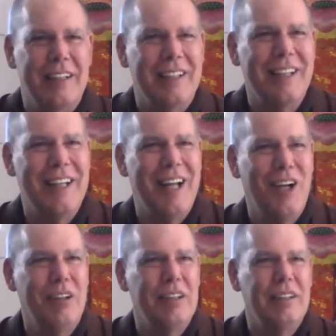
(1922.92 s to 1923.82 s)
You
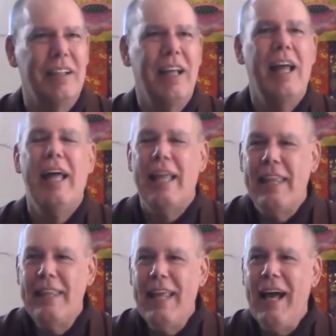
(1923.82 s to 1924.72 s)
know?
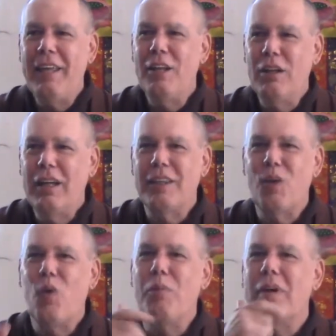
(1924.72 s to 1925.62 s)
Now you look at the
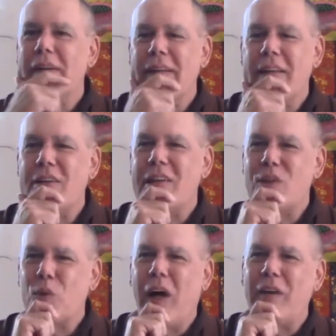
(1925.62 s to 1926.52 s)
woman and
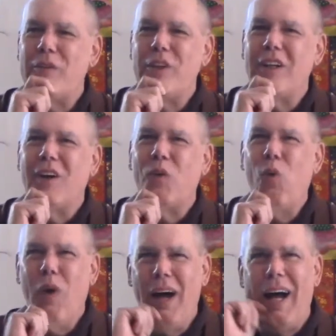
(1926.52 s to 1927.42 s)
his wife and you go,
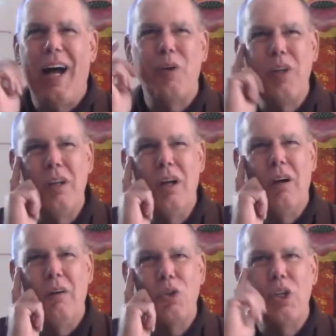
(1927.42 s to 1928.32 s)
wow, you
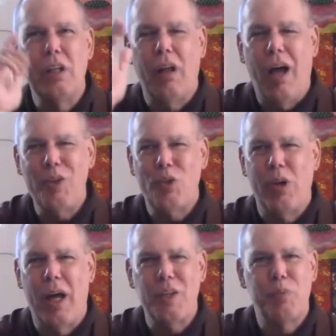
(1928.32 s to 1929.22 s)
know, she lost her
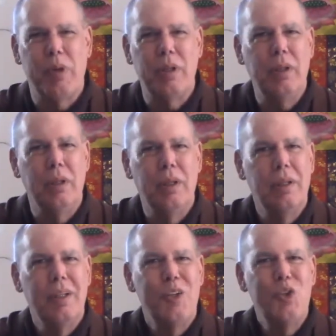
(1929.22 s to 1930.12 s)
husband,
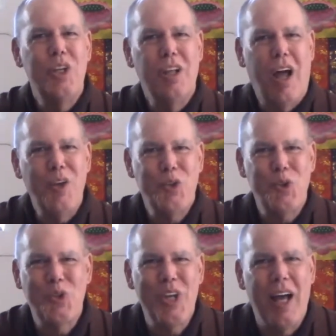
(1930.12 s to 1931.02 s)
she lost
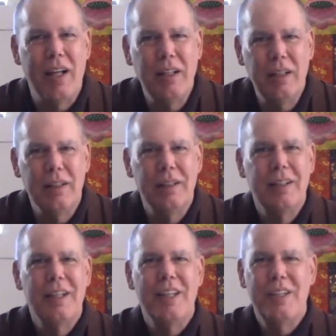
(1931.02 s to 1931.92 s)
her son
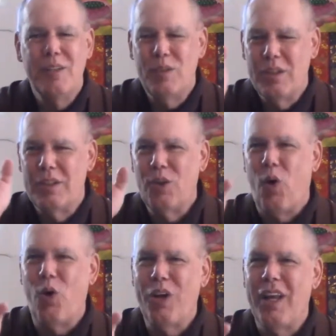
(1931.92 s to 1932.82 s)
to
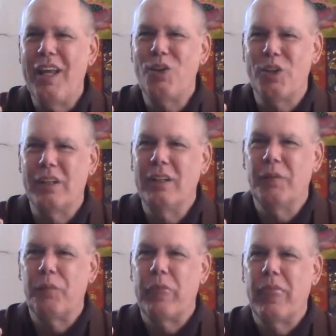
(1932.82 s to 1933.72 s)
ordination.
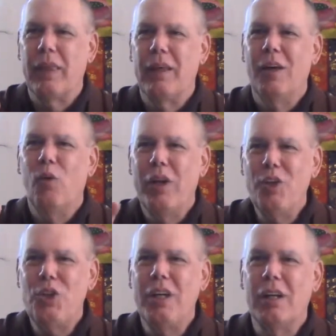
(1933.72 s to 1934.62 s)
What
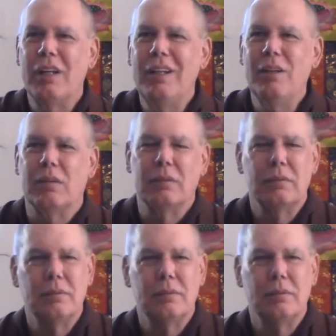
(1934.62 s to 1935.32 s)
is she going to do?